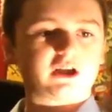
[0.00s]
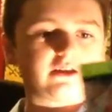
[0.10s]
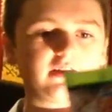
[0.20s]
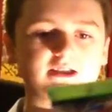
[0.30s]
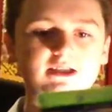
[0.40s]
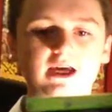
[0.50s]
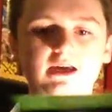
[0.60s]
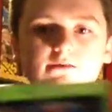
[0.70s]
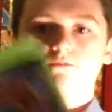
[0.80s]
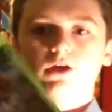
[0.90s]
Now this
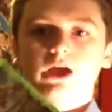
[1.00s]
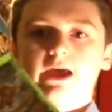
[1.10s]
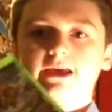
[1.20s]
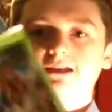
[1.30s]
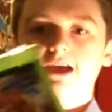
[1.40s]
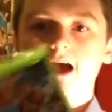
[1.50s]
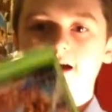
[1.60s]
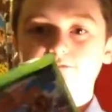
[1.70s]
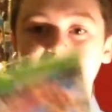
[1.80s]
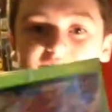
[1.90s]
game is
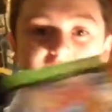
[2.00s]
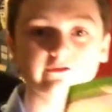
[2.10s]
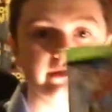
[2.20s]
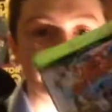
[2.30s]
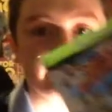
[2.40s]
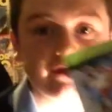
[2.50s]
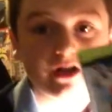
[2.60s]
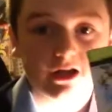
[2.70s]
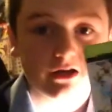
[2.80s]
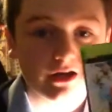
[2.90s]
absolutely brilliant.